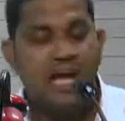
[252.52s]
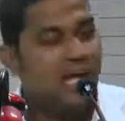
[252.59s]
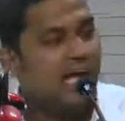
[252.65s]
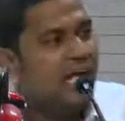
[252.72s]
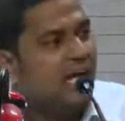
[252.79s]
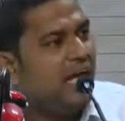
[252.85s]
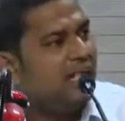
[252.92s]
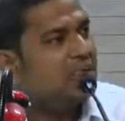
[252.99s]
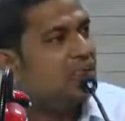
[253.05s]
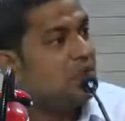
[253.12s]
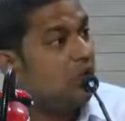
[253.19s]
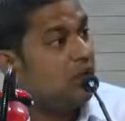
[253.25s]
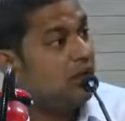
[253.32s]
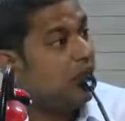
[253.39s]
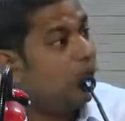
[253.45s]
He is
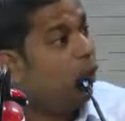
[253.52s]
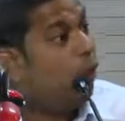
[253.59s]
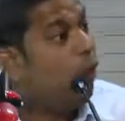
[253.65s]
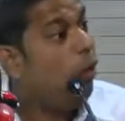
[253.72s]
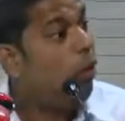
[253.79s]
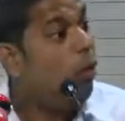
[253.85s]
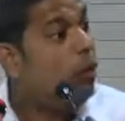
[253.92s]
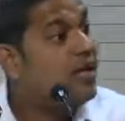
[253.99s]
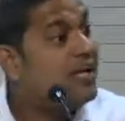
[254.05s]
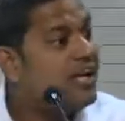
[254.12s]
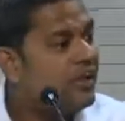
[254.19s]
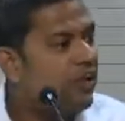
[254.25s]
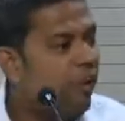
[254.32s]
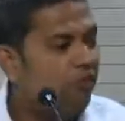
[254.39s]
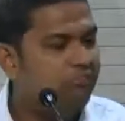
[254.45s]
not the
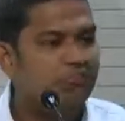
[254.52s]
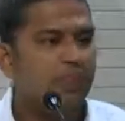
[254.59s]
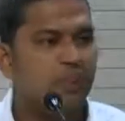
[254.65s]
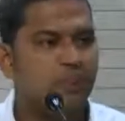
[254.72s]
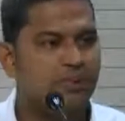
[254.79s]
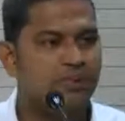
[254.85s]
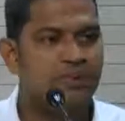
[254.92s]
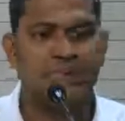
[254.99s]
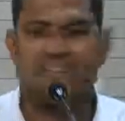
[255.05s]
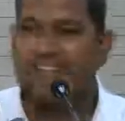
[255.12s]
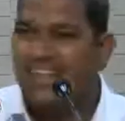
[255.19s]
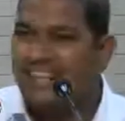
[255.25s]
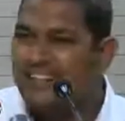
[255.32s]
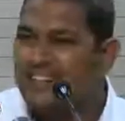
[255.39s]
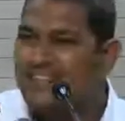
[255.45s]
owner of the process.
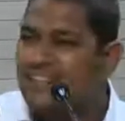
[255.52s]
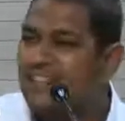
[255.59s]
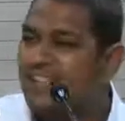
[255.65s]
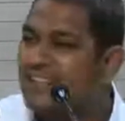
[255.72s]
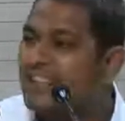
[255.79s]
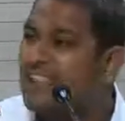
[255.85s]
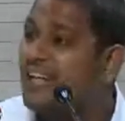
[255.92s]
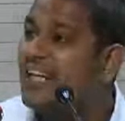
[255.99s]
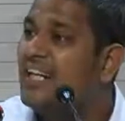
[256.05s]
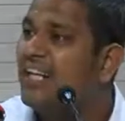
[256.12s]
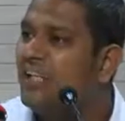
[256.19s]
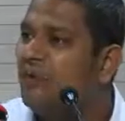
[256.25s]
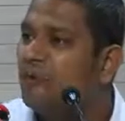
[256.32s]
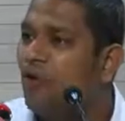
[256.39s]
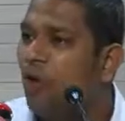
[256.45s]
It's just a
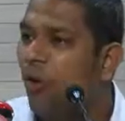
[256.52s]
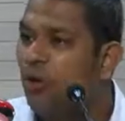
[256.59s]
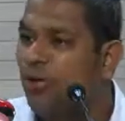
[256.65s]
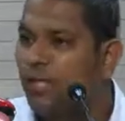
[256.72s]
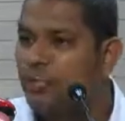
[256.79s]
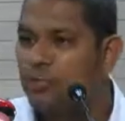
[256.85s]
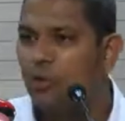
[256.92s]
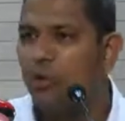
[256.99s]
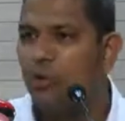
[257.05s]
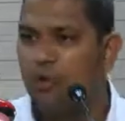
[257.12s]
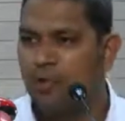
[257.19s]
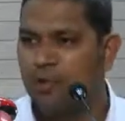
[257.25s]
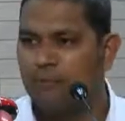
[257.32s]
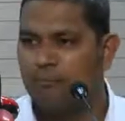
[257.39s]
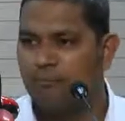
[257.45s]
term called as
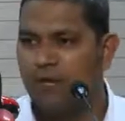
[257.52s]
owner.